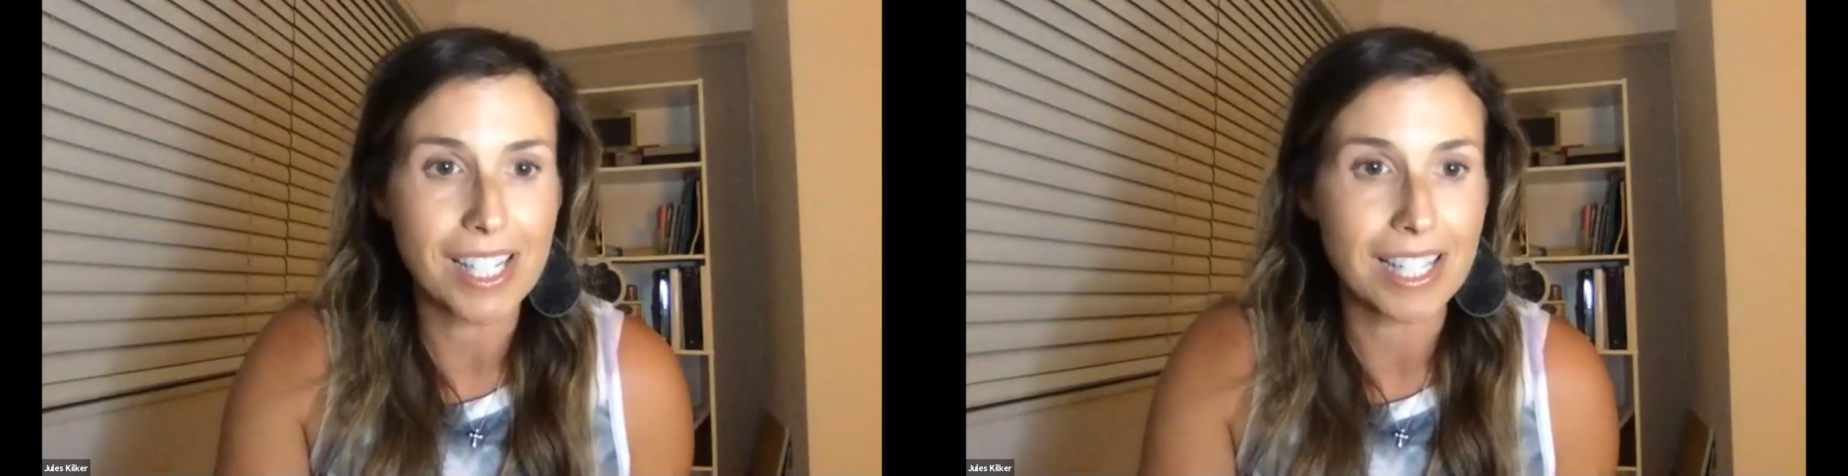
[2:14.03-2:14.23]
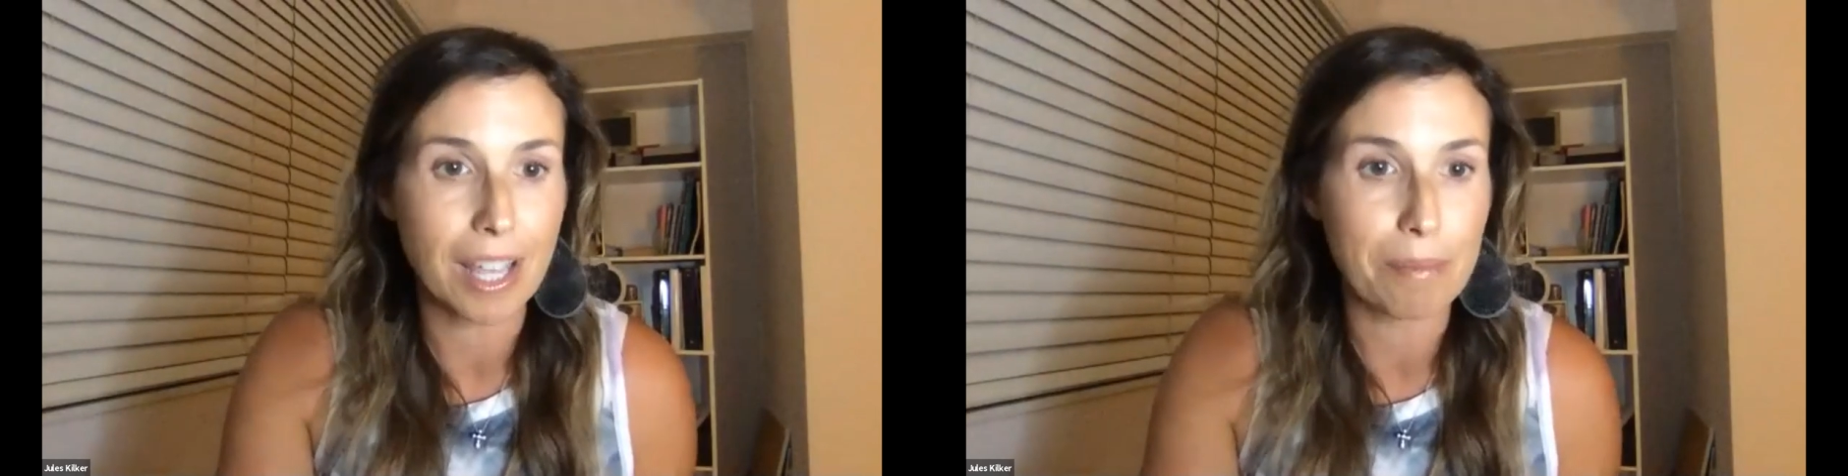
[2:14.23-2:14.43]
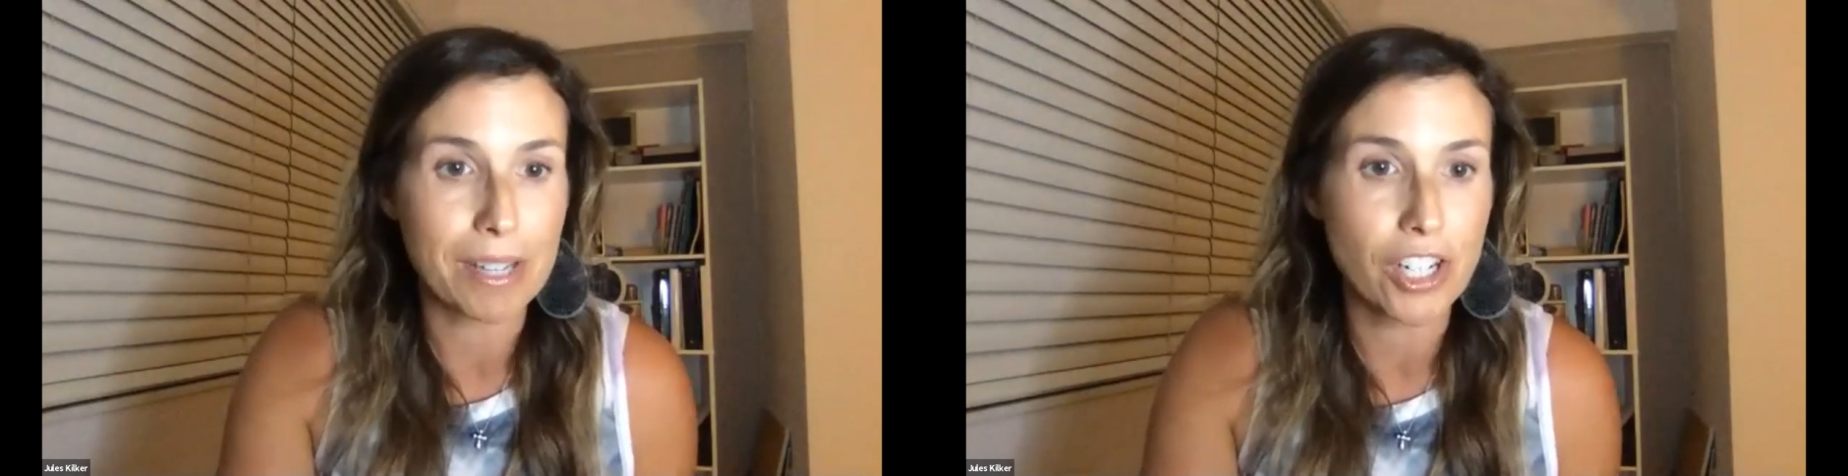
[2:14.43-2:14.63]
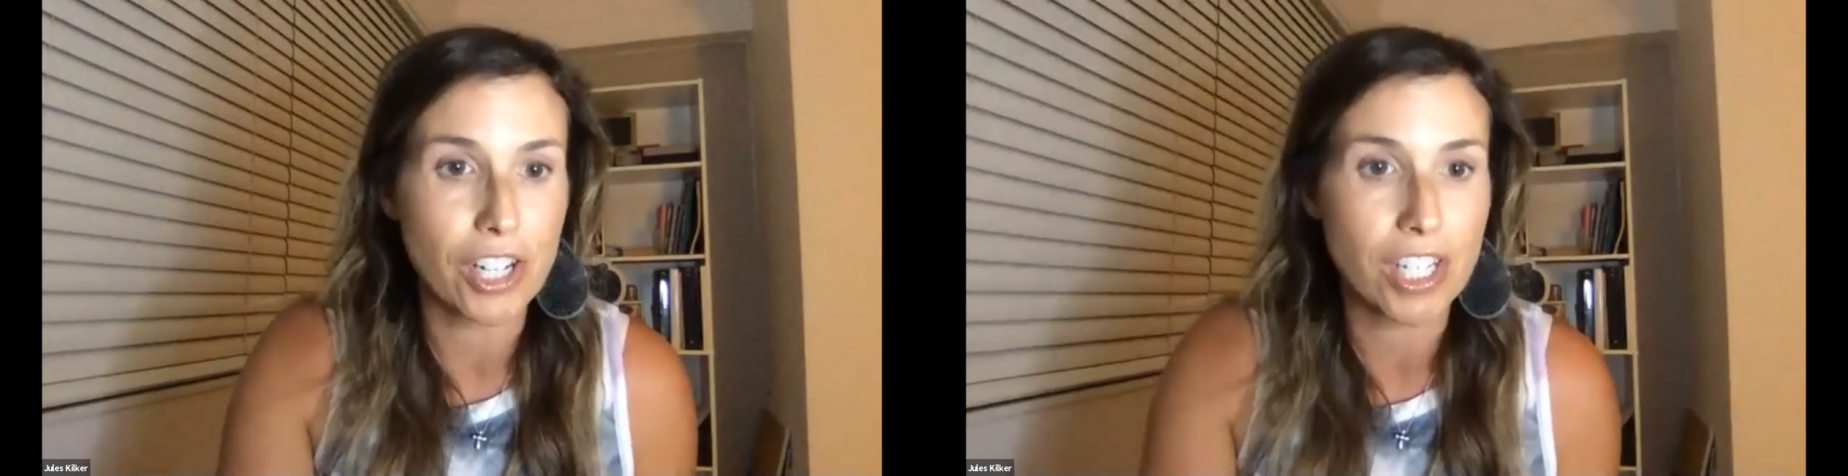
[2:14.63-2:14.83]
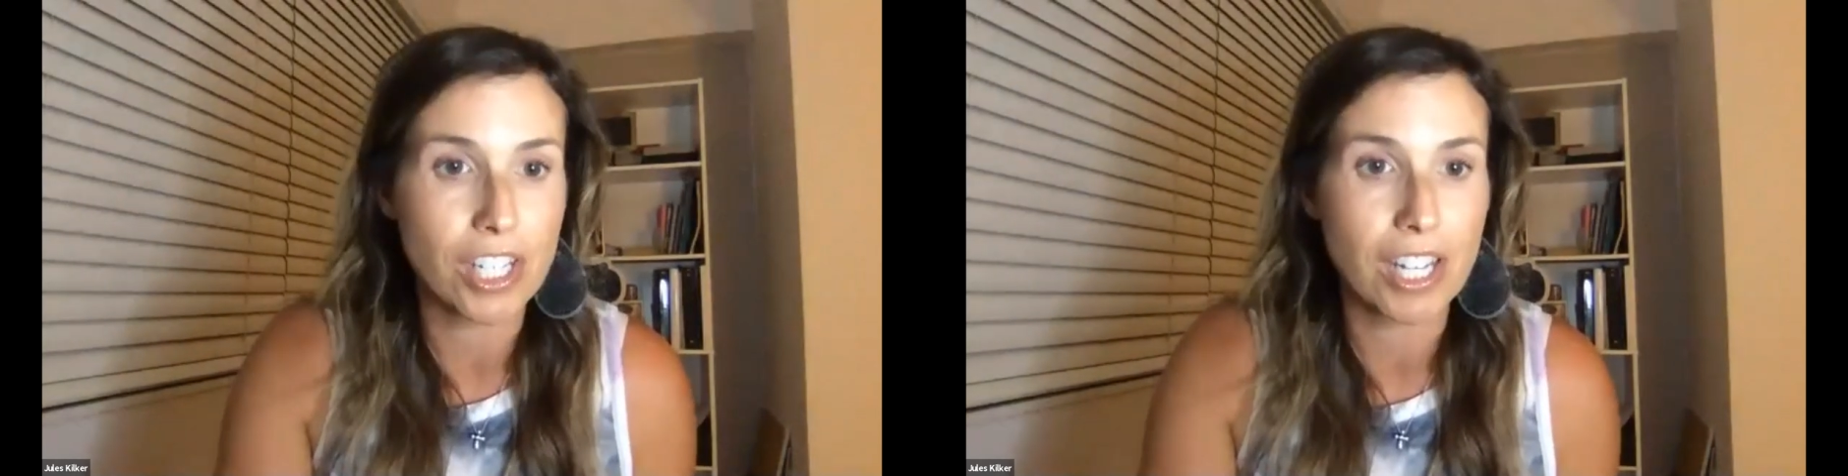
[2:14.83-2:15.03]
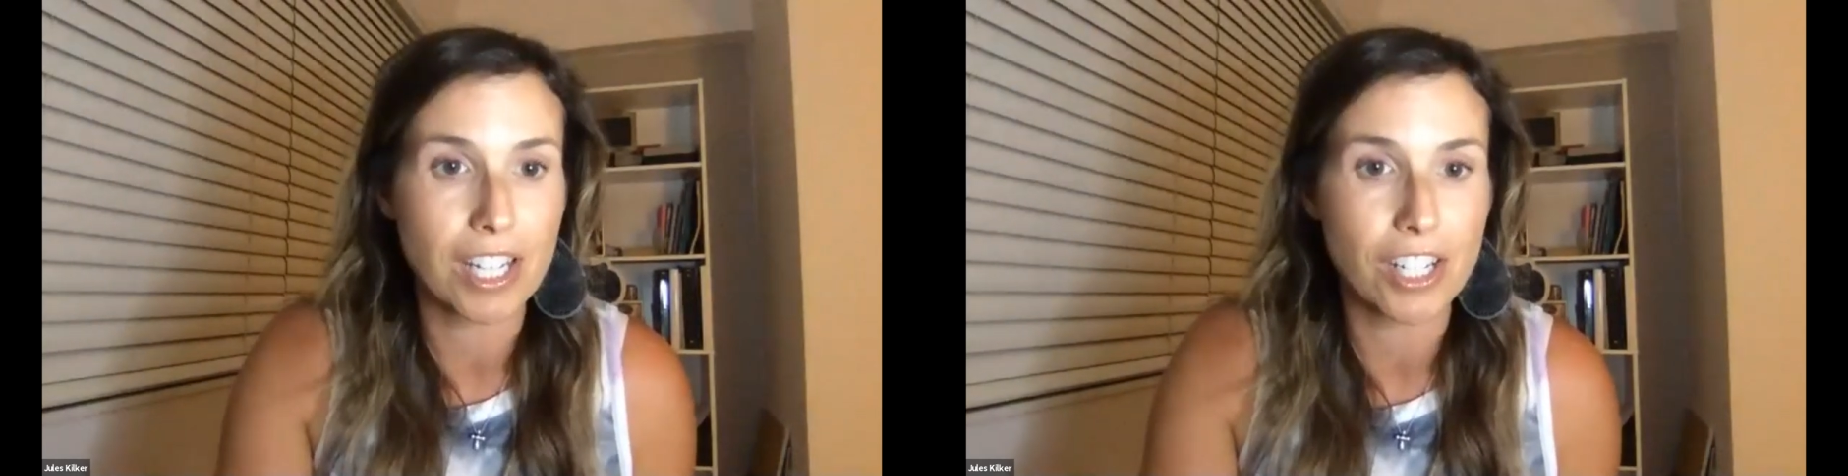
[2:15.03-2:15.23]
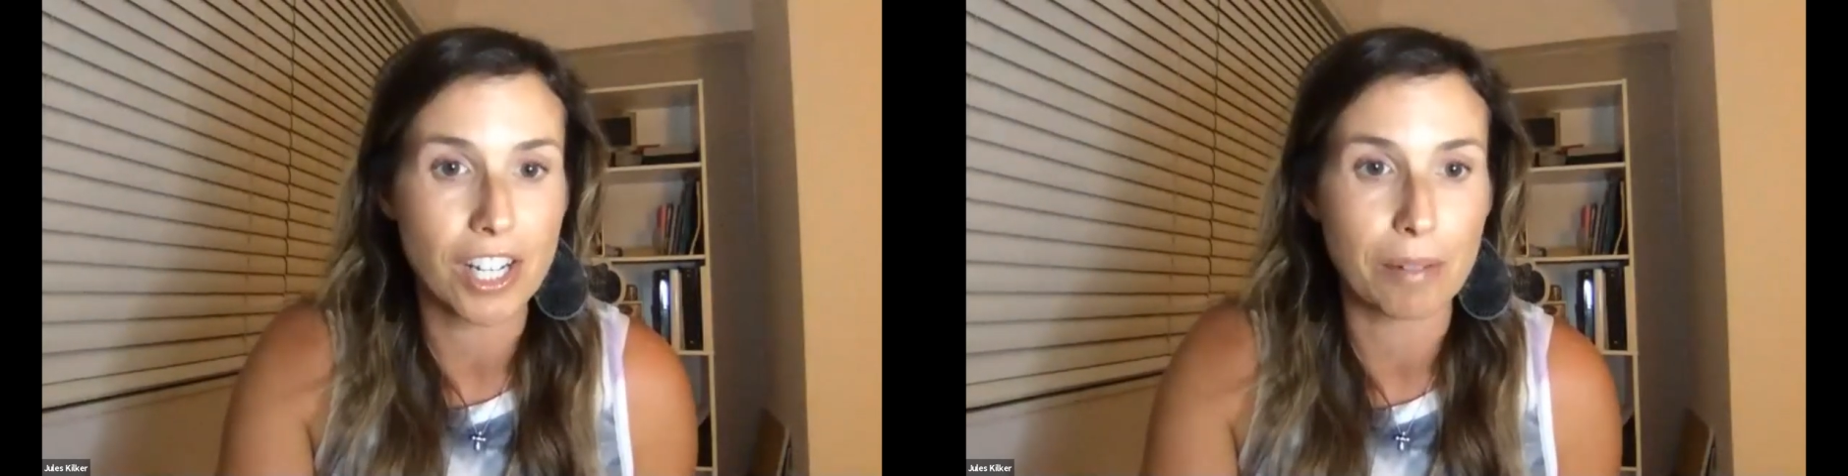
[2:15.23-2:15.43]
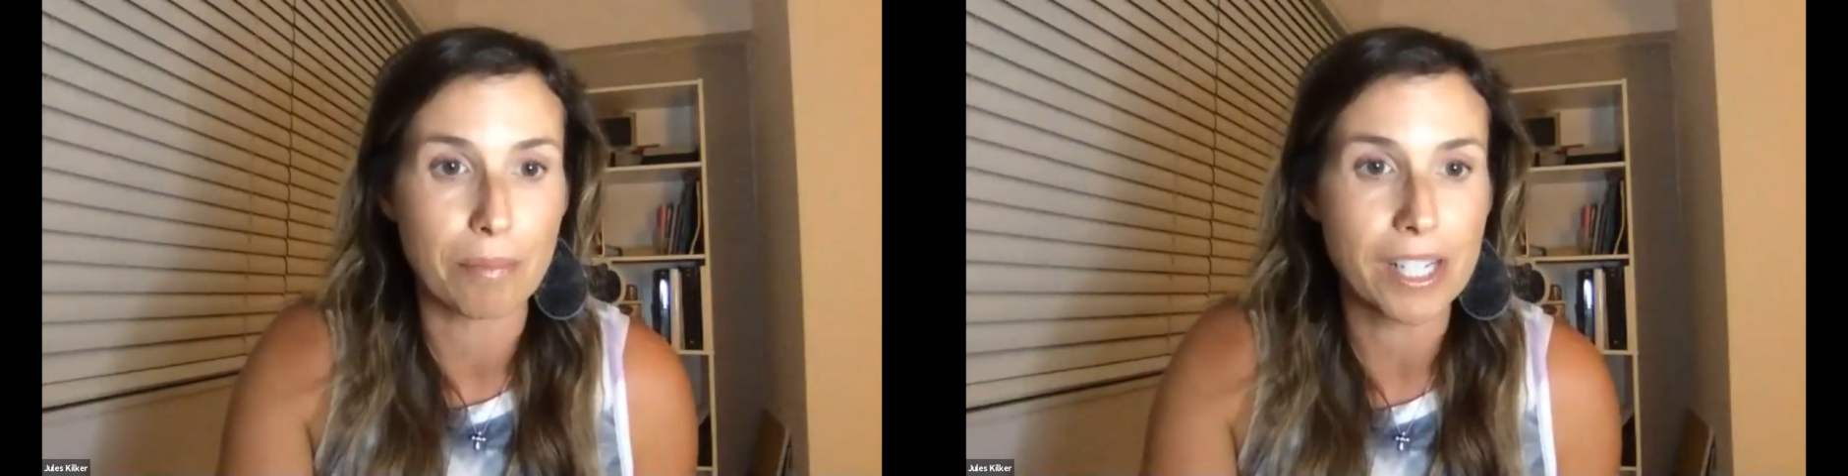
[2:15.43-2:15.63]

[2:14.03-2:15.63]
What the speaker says: Let me just share my